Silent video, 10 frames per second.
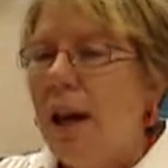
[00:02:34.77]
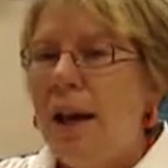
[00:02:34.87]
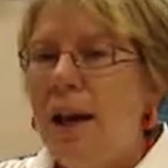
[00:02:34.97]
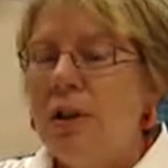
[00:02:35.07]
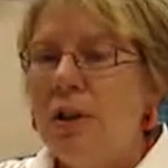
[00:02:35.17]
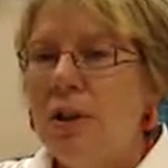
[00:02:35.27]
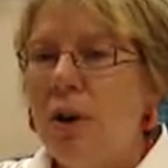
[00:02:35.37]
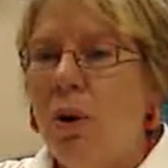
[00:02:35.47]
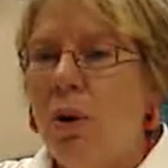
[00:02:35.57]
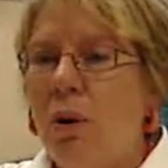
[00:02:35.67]
And
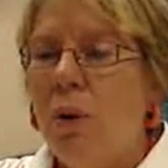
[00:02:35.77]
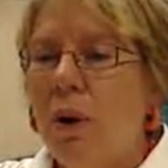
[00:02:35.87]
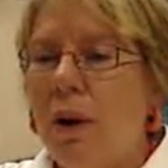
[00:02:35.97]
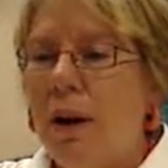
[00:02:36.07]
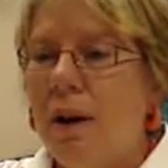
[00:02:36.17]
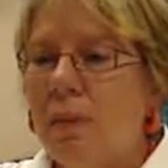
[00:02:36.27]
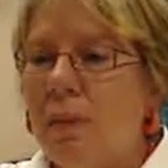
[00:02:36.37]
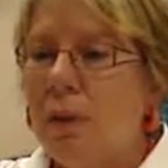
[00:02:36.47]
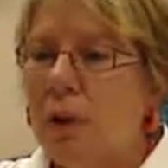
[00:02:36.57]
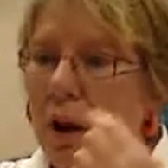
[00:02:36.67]
so
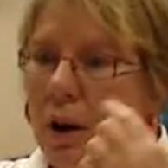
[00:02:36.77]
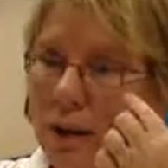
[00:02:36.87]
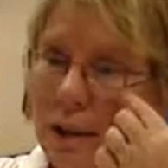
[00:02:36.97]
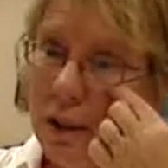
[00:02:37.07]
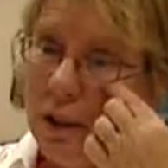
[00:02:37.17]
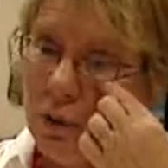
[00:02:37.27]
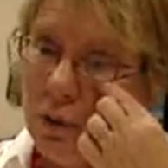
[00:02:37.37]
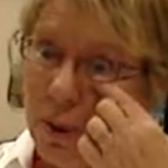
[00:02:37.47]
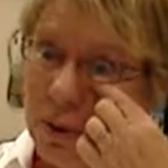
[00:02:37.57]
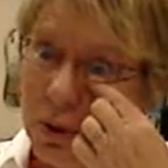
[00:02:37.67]
our executive
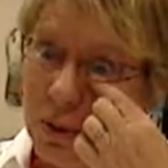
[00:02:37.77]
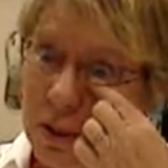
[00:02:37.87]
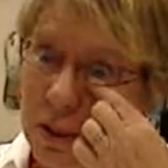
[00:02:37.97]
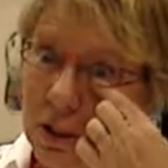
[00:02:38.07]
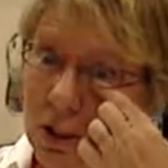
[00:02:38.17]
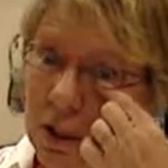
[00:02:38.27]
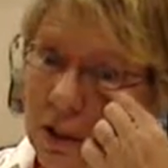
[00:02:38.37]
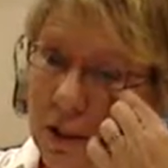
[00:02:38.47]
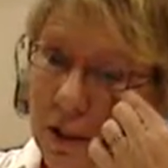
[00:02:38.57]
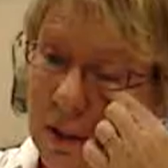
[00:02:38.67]
director, Christine
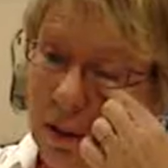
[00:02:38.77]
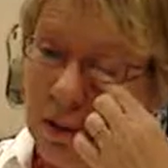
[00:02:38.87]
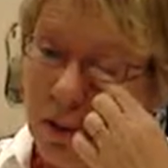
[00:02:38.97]
Sheets,